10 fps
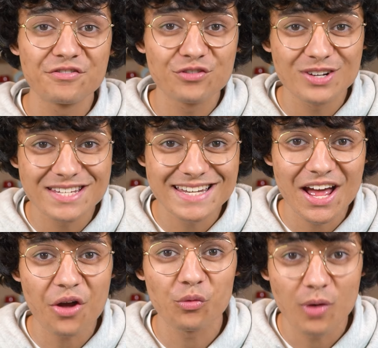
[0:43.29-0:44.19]

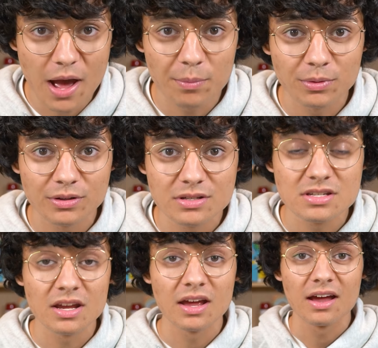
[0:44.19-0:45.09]
freestyle
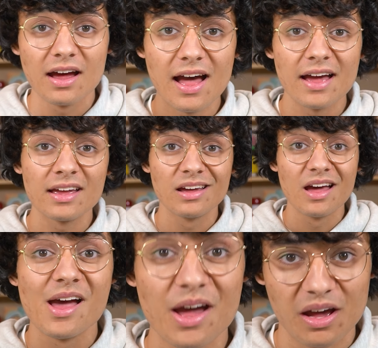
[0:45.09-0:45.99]
rappers. Hi.
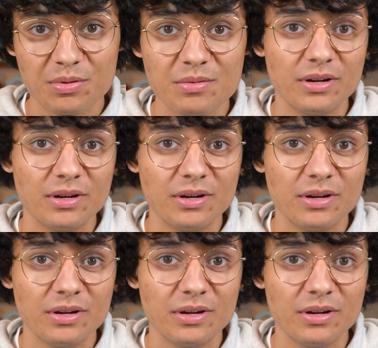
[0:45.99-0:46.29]
Happy